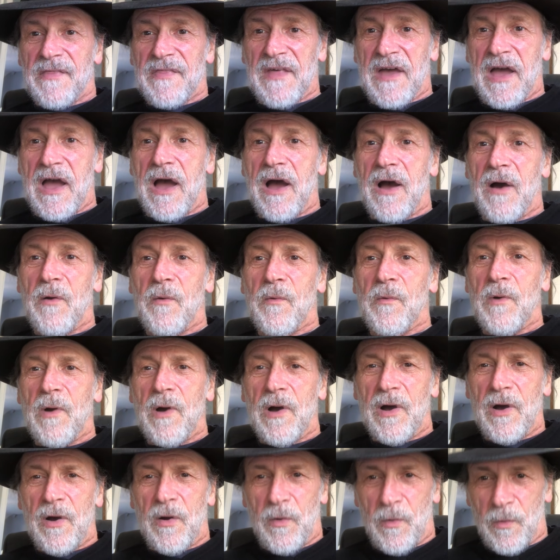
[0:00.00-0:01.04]
The whole
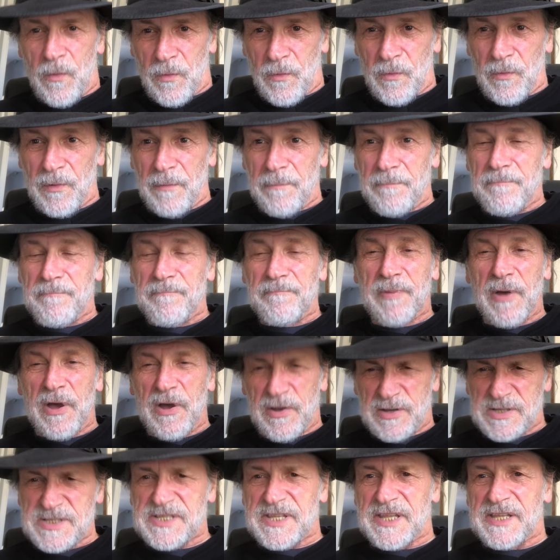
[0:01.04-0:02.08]
hall
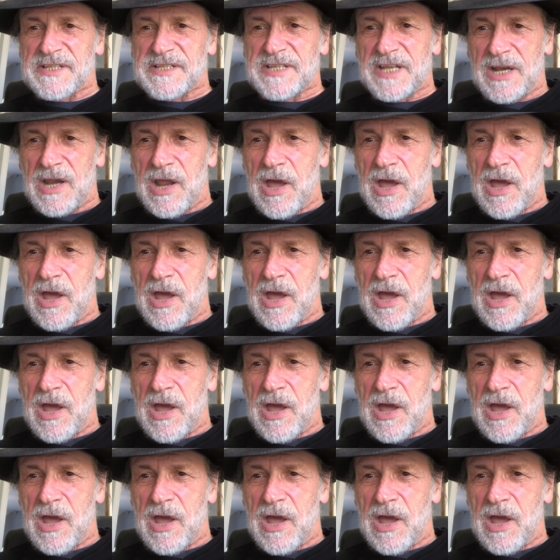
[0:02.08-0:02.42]
burst into